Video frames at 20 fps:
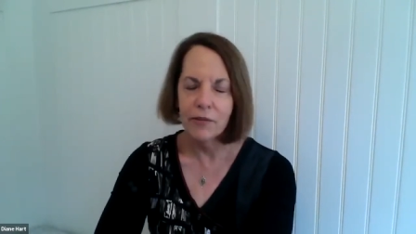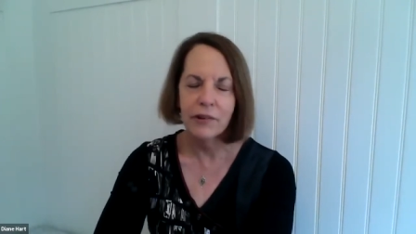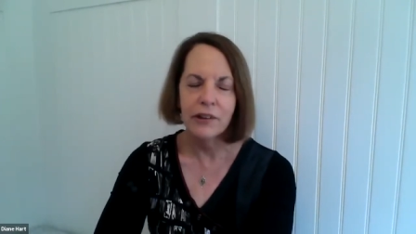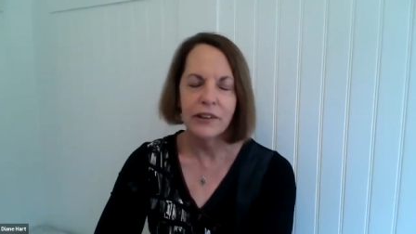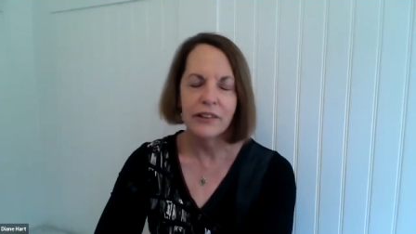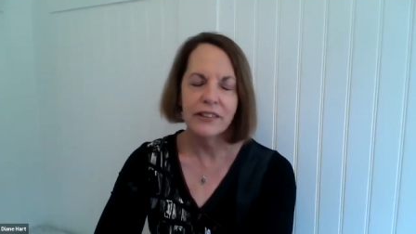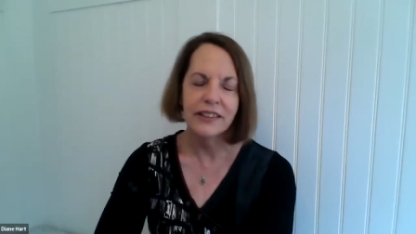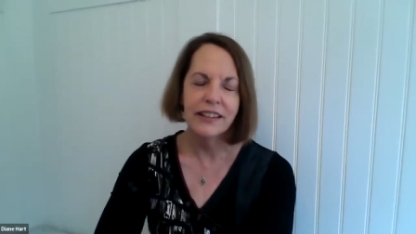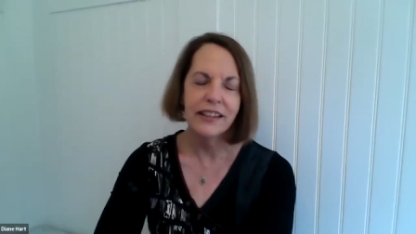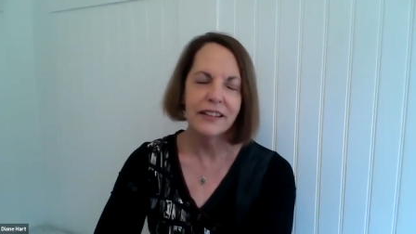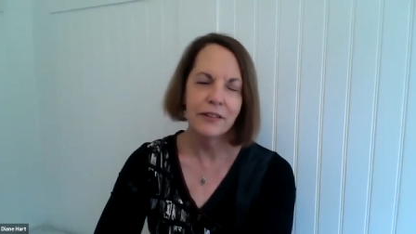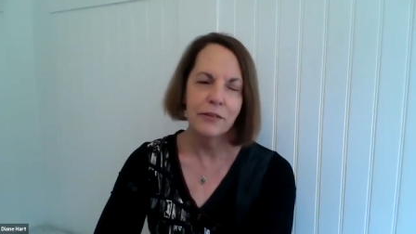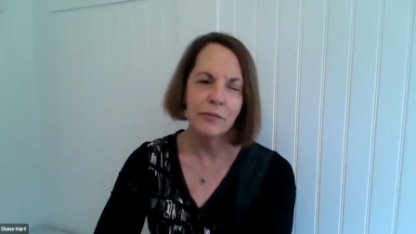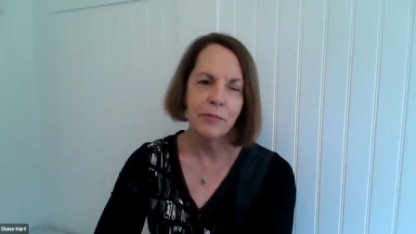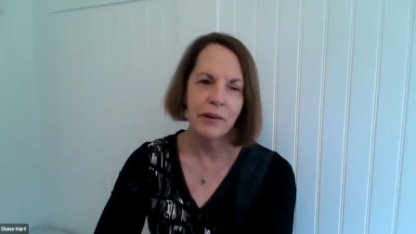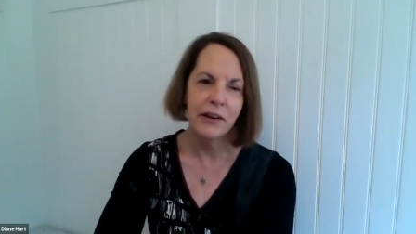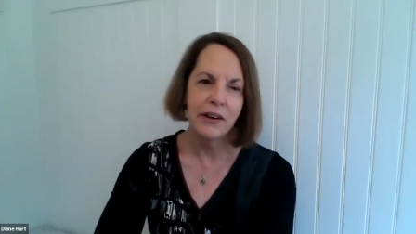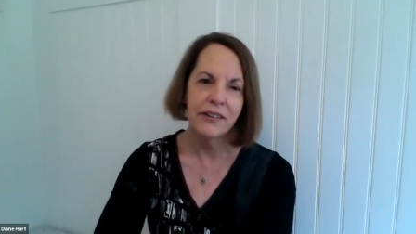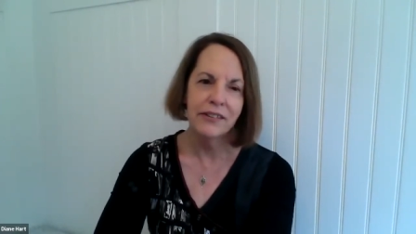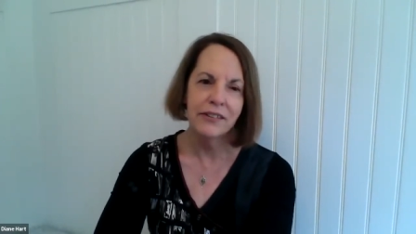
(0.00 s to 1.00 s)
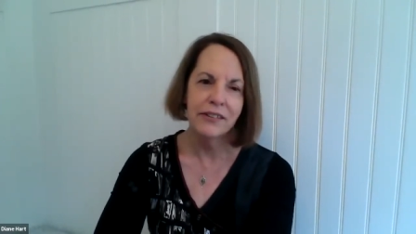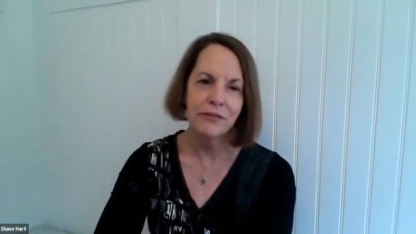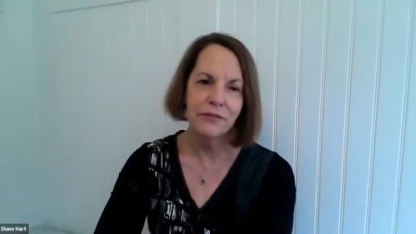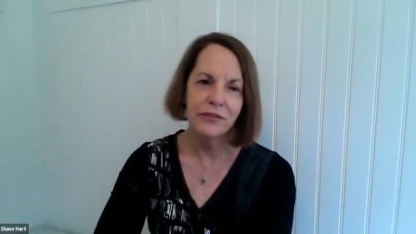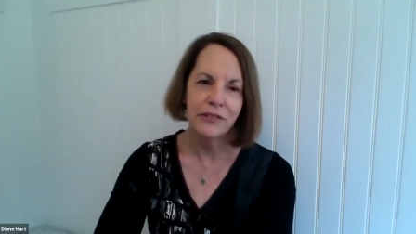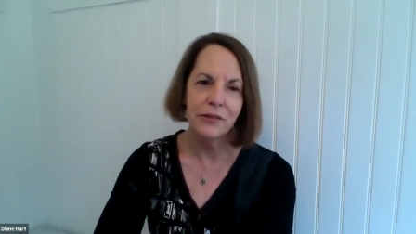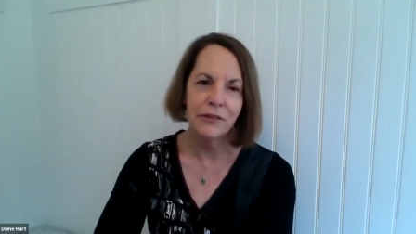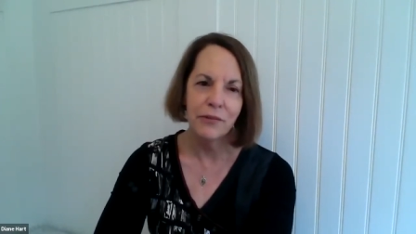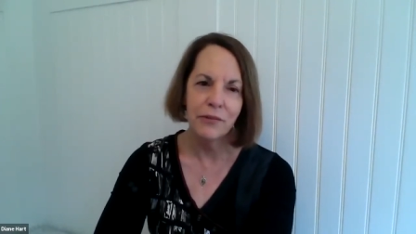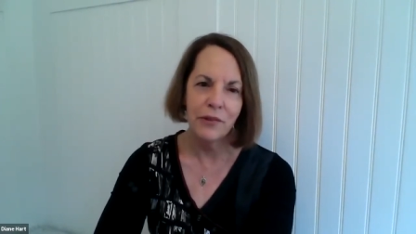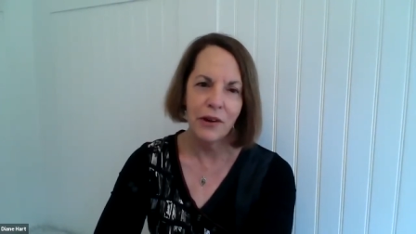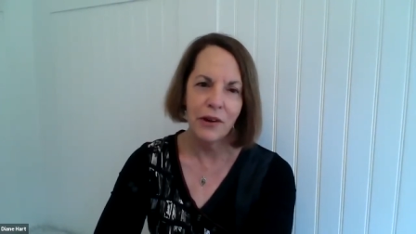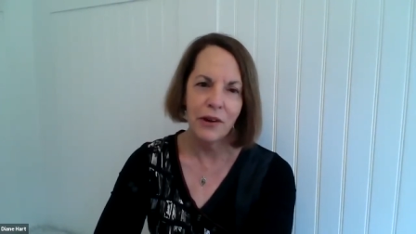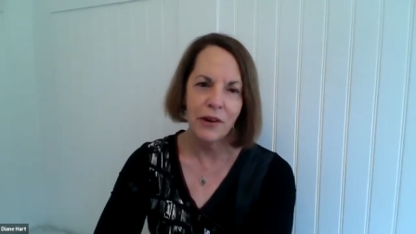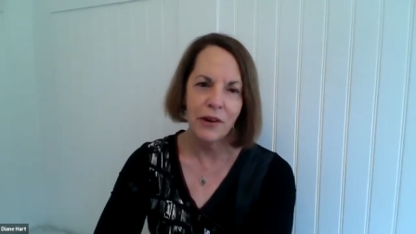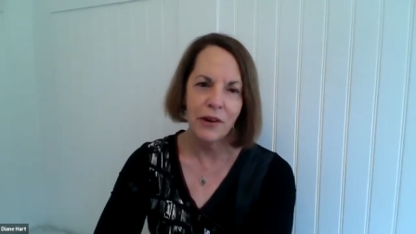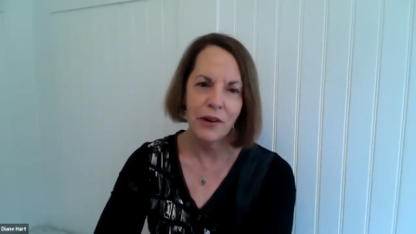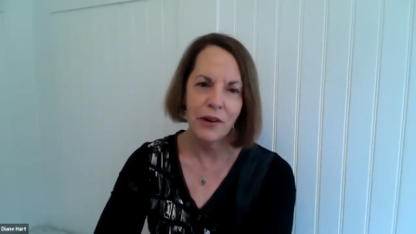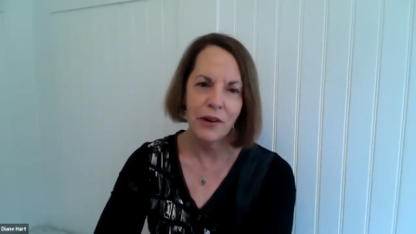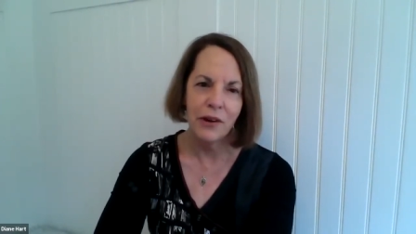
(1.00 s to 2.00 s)
artwork that you borrowed for the
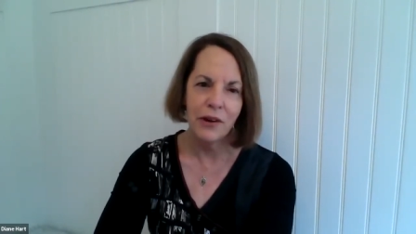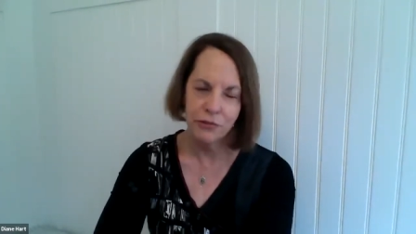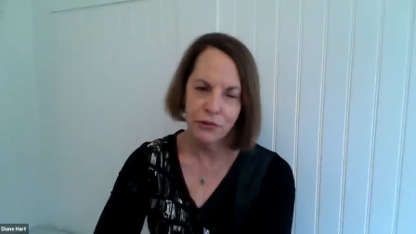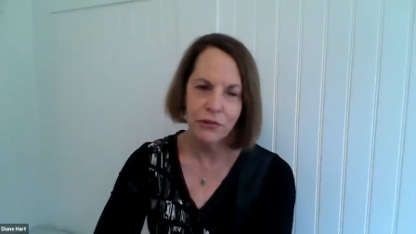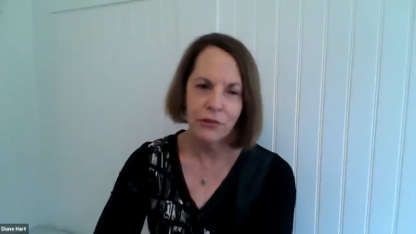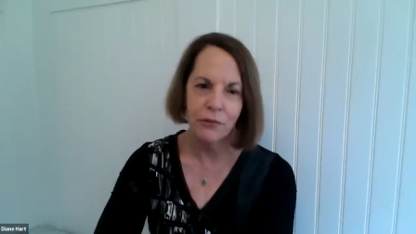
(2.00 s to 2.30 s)
walls